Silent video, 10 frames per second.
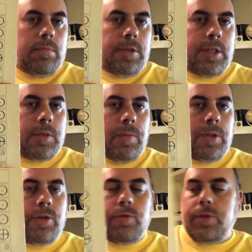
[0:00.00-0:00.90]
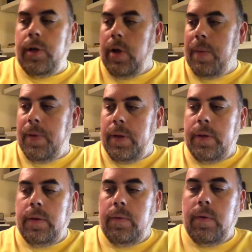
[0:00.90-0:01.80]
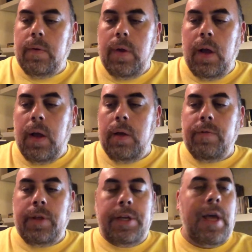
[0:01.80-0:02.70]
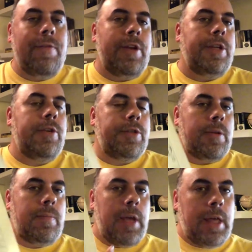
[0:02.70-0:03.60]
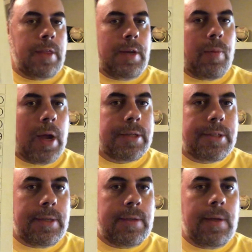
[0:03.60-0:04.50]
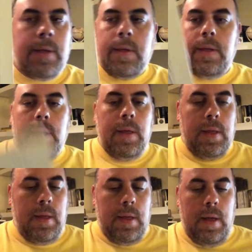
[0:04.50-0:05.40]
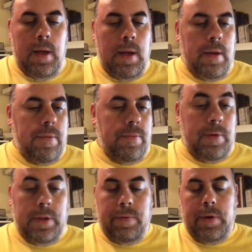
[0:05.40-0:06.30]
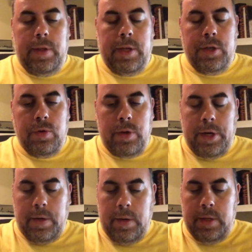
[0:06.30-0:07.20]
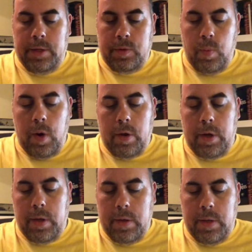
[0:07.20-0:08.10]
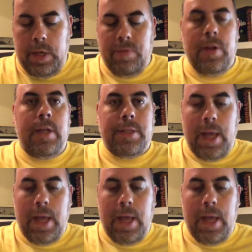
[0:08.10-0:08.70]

6 months or so, I've been really diving into some Anthony Braxton. Really, really enjoying his work, even as